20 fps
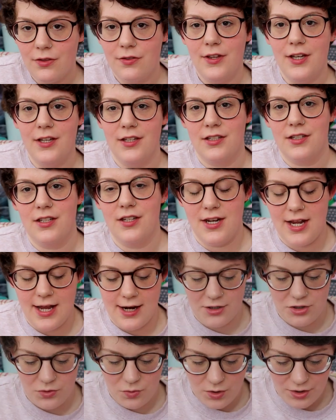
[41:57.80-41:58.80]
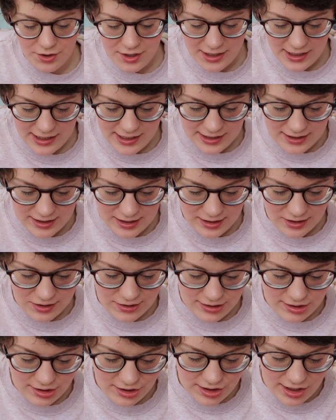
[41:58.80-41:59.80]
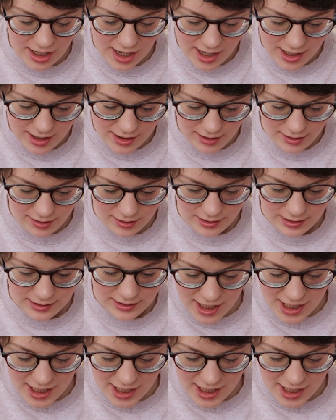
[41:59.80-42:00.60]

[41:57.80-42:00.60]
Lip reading: This next one is insane.